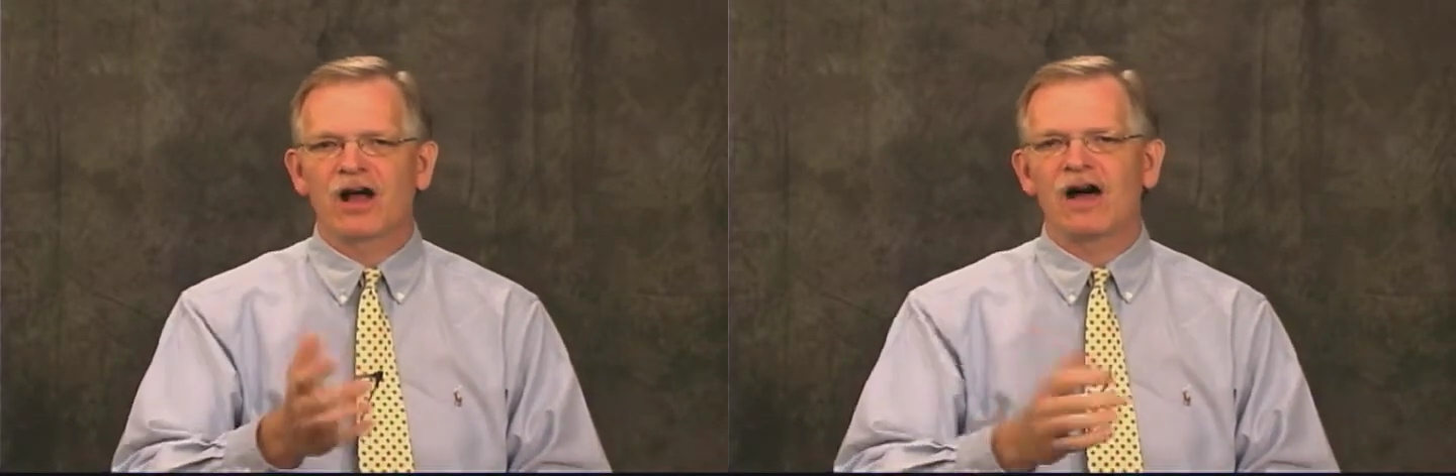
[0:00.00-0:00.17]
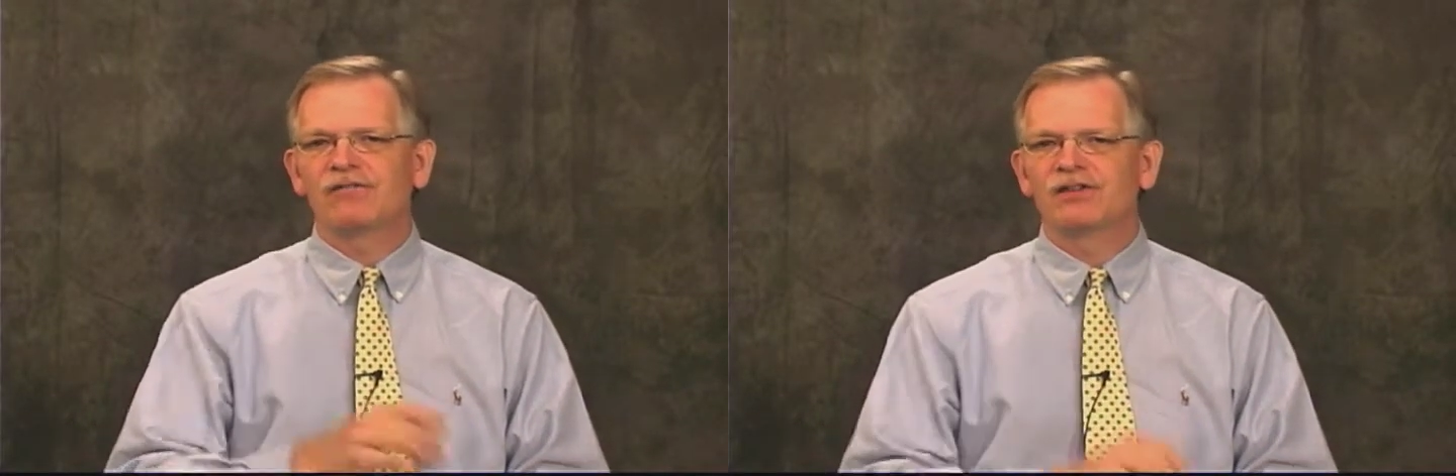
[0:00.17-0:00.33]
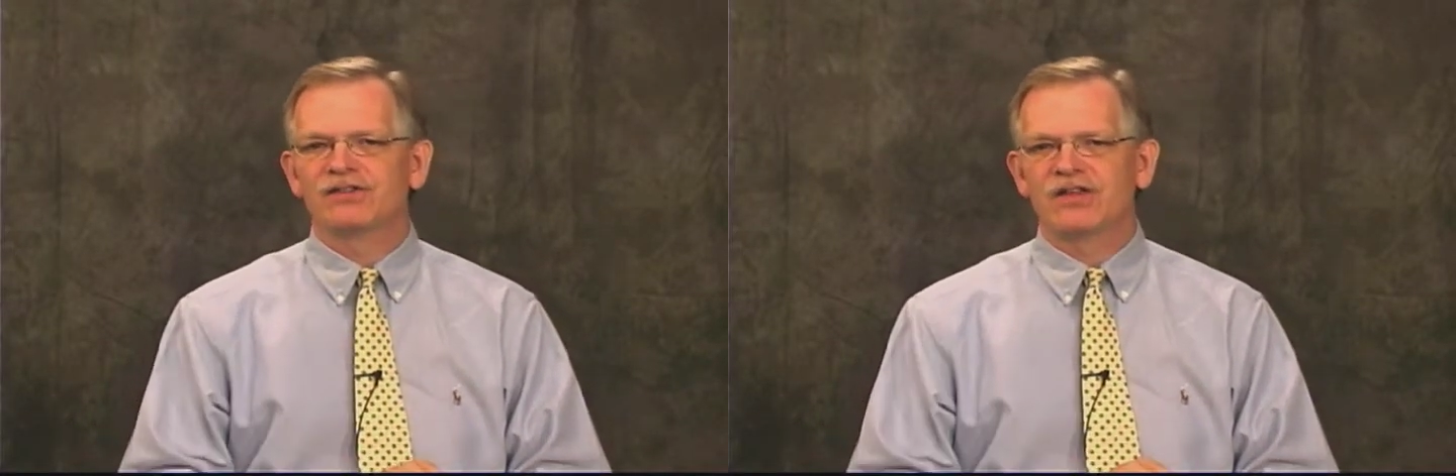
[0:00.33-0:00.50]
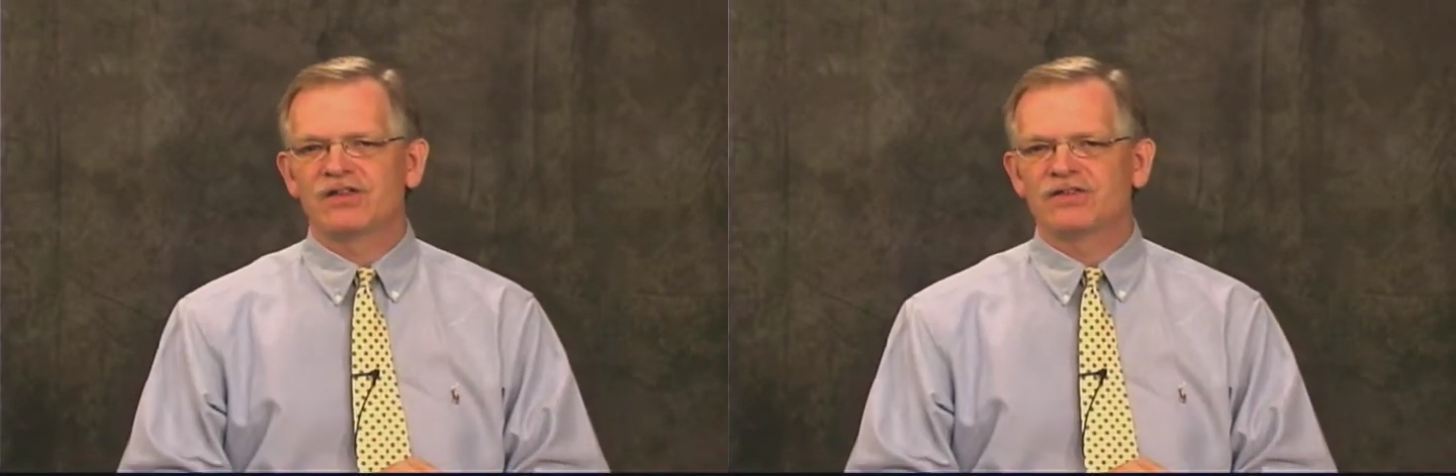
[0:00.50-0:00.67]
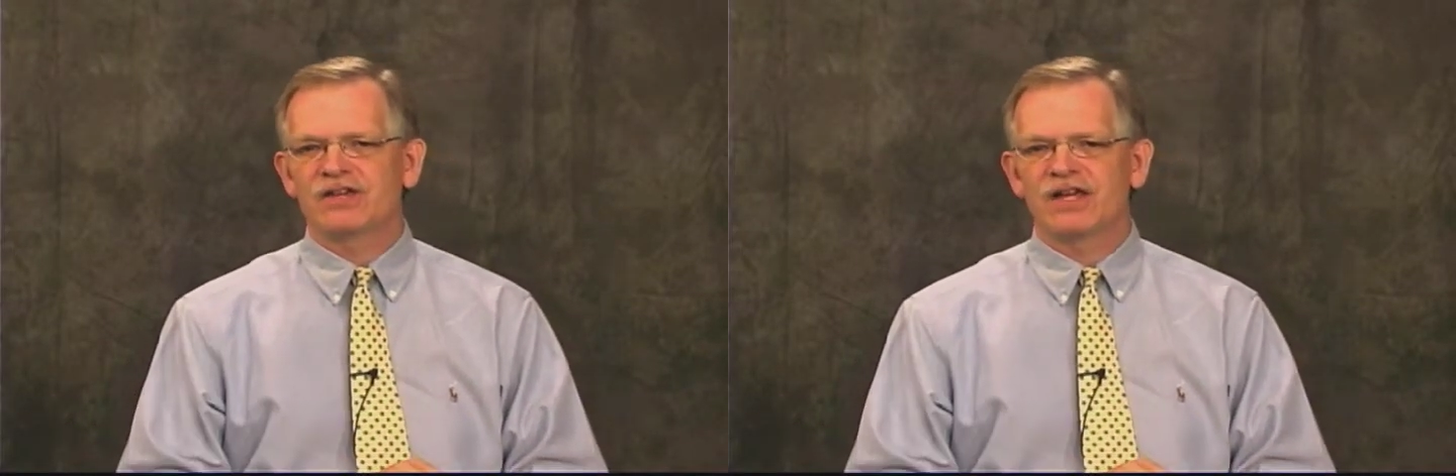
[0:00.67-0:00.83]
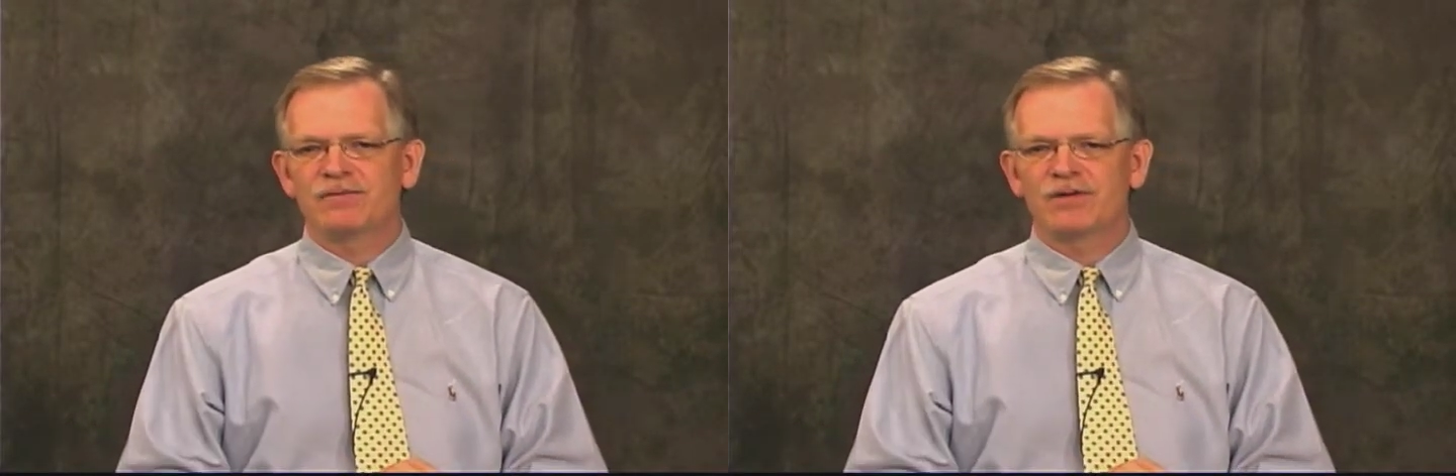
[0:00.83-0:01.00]
conflicts at the
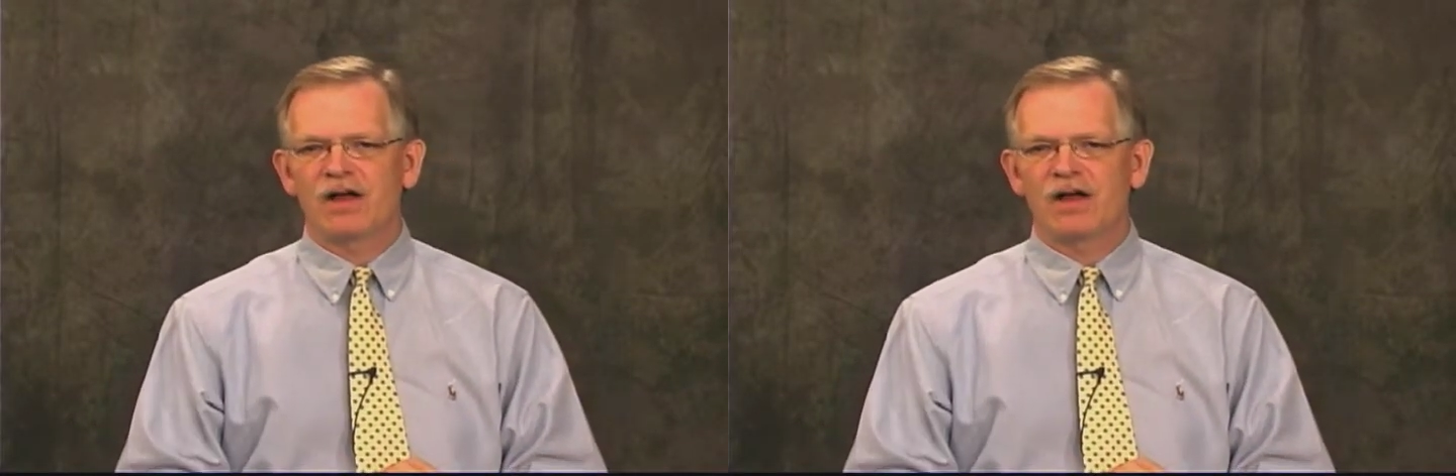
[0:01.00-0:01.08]
same